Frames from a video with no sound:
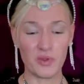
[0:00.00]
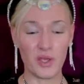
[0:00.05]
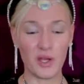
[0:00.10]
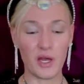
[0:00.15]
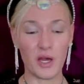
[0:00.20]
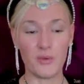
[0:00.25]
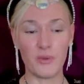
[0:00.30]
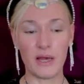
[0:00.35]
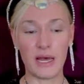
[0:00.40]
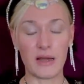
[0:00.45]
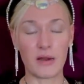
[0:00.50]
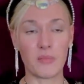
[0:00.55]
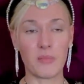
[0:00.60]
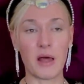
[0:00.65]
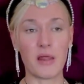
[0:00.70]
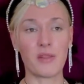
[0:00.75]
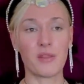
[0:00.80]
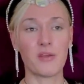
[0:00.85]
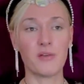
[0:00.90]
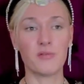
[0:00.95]
You know, we had a
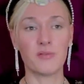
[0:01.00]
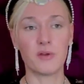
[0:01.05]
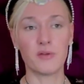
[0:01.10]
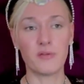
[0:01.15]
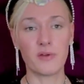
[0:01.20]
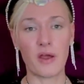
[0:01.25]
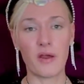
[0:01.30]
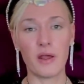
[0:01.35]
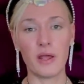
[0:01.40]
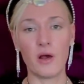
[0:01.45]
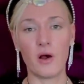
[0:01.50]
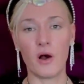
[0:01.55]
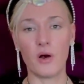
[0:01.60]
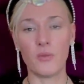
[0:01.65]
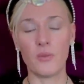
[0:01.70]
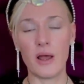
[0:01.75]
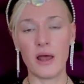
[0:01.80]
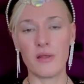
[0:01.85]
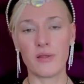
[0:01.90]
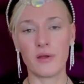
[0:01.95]
month of very
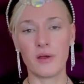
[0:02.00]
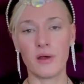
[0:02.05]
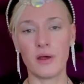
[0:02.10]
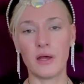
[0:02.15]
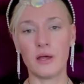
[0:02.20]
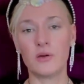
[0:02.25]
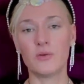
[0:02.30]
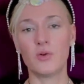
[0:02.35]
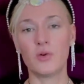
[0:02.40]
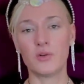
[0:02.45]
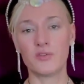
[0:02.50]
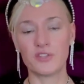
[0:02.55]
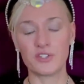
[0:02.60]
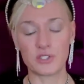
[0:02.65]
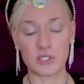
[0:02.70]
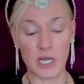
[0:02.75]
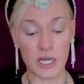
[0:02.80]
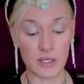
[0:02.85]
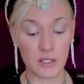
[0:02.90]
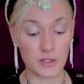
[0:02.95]
hot weather, and all of a
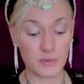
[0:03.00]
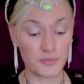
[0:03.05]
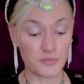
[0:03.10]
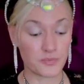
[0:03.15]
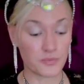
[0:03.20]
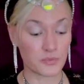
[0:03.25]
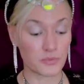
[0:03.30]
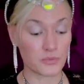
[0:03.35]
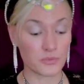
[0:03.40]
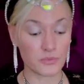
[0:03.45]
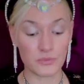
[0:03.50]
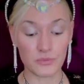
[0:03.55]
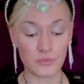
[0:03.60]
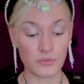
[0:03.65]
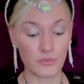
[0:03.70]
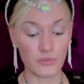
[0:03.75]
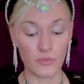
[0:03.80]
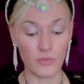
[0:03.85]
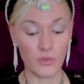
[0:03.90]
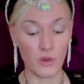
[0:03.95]
sudden,
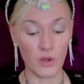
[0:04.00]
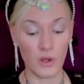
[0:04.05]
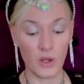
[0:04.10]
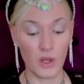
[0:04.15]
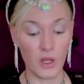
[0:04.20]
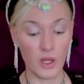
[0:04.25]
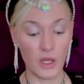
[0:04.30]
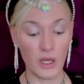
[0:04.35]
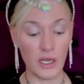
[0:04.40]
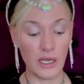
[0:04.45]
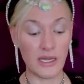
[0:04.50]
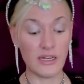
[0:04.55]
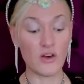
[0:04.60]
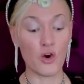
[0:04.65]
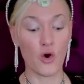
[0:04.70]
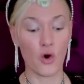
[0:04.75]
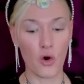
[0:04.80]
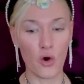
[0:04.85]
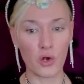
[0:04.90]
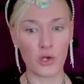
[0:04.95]
in
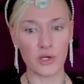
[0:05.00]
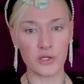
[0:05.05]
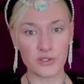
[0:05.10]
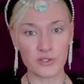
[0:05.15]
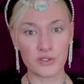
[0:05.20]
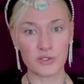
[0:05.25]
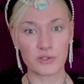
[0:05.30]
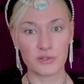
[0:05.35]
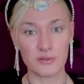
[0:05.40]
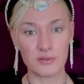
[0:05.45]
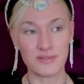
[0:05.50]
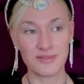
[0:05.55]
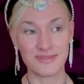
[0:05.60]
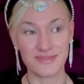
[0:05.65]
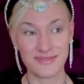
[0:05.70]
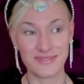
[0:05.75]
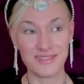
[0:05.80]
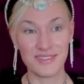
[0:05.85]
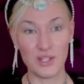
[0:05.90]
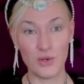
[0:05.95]
August,
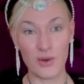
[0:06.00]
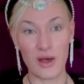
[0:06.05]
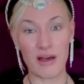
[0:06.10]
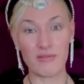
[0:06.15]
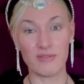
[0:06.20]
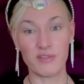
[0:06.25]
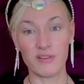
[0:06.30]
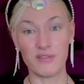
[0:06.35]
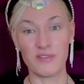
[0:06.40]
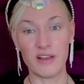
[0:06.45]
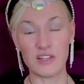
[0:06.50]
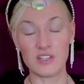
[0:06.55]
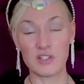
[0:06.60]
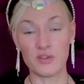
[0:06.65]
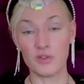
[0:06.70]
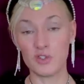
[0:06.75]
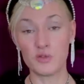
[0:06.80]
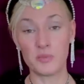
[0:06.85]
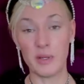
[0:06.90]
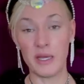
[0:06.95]
you have
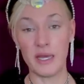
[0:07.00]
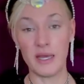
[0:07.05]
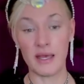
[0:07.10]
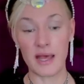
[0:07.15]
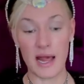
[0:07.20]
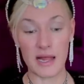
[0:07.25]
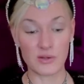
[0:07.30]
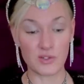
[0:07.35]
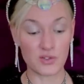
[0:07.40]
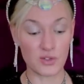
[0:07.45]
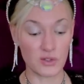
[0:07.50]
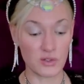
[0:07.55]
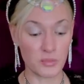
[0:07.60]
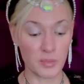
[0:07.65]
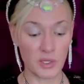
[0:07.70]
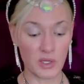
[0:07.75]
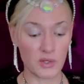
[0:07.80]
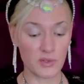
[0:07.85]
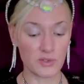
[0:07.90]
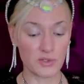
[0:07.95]
festivals being cancelled
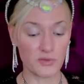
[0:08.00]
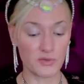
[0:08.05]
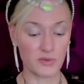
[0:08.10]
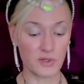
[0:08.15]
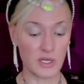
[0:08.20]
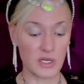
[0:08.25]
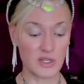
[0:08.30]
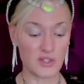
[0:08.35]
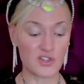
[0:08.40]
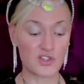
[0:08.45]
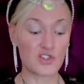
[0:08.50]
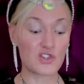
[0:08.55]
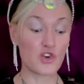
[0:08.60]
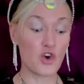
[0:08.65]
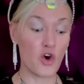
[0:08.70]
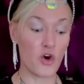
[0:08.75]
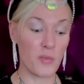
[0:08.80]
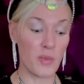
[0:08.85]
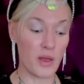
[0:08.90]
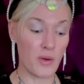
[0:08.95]
because of
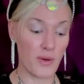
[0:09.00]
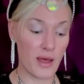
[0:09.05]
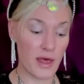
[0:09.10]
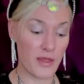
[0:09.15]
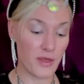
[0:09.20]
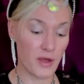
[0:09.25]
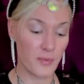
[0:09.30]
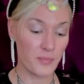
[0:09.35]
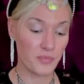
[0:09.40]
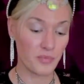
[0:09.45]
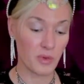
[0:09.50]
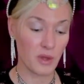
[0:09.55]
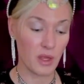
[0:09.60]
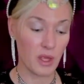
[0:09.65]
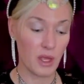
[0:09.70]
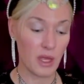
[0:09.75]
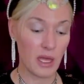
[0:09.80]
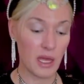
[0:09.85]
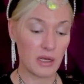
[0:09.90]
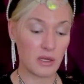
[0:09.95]
stormy weather
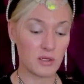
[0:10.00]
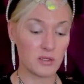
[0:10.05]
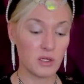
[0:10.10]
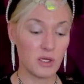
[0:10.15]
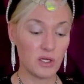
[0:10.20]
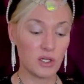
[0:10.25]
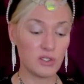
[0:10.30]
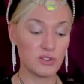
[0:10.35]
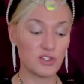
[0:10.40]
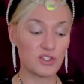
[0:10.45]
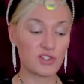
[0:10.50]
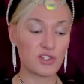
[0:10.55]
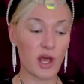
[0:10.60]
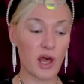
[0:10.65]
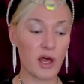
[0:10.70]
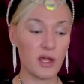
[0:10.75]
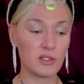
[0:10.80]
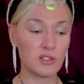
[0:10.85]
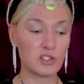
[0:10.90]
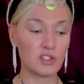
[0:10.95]
and
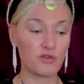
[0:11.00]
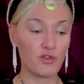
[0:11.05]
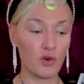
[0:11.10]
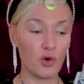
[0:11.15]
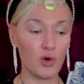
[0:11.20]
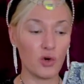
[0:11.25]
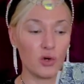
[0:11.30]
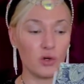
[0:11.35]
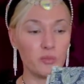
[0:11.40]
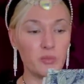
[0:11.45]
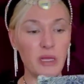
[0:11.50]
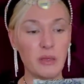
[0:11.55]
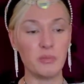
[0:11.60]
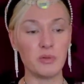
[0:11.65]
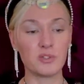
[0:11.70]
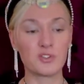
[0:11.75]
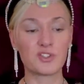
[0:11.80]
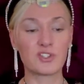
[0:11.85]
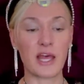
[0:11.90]
concerns for people's